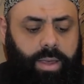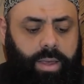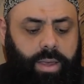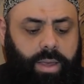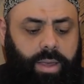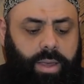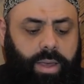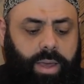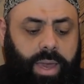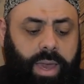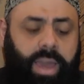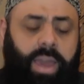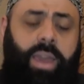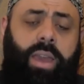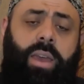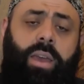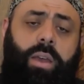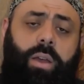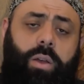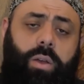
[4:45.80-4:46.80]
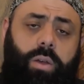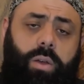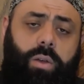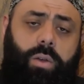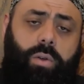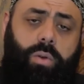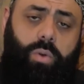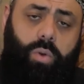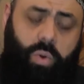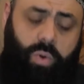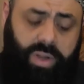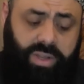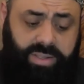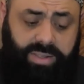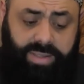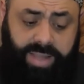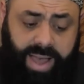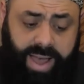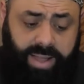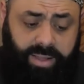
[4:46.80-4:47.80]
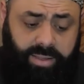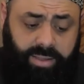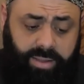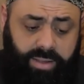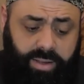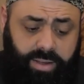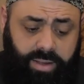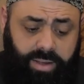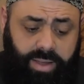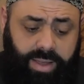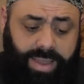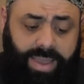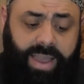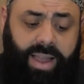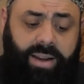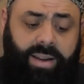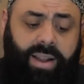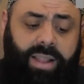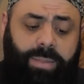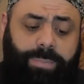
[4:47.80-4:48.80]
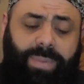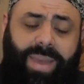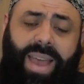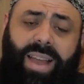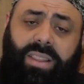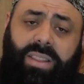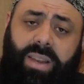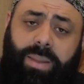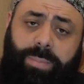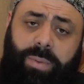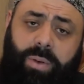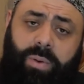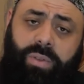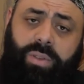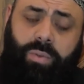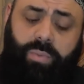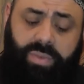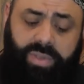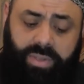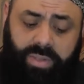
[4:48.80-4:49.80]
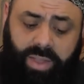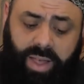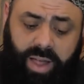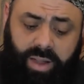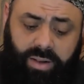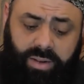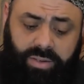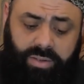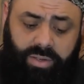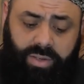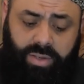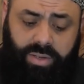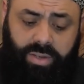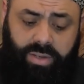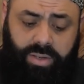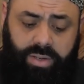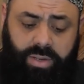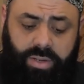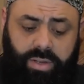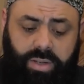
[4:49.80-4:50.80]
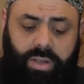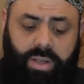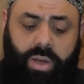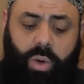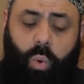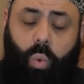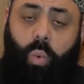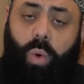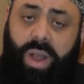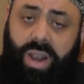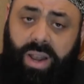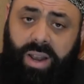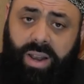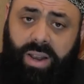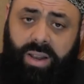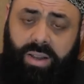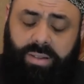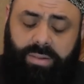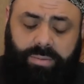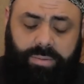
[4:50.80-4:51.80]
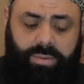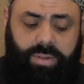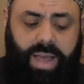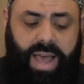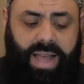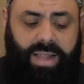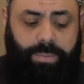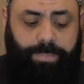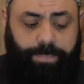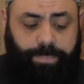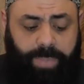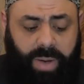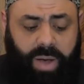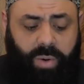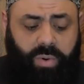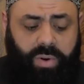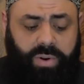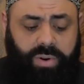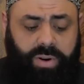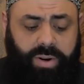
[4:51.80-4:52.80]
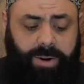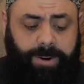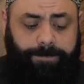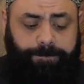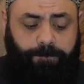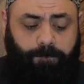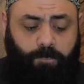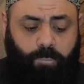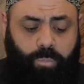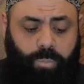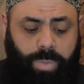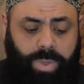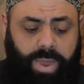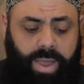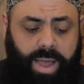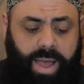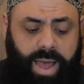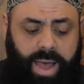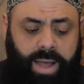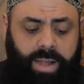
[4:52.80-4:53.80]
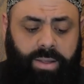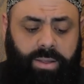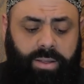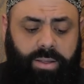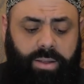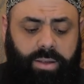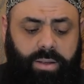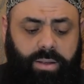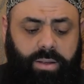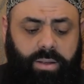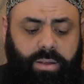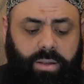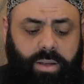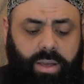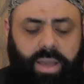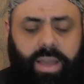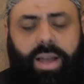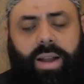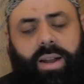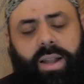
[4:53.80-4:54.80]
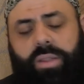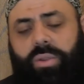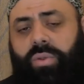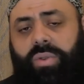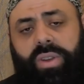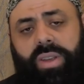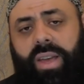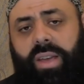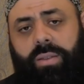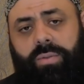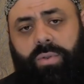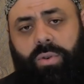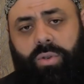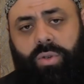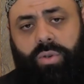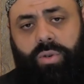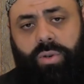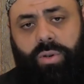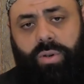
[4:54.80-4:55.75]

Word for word: he who is dead cannot be attributed with knowledge, will, and power, and he cannot create for sure.